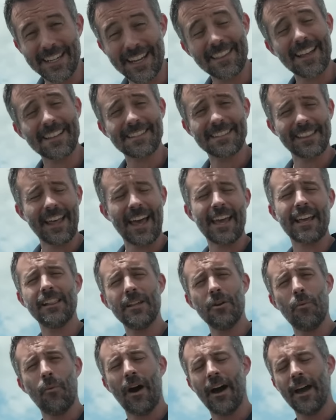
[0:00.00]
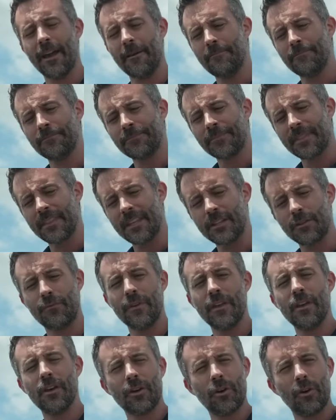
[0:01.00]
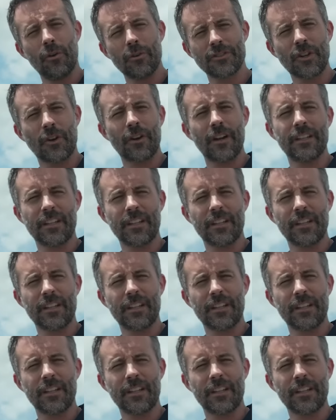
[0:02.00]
and that's likely why this vehicle started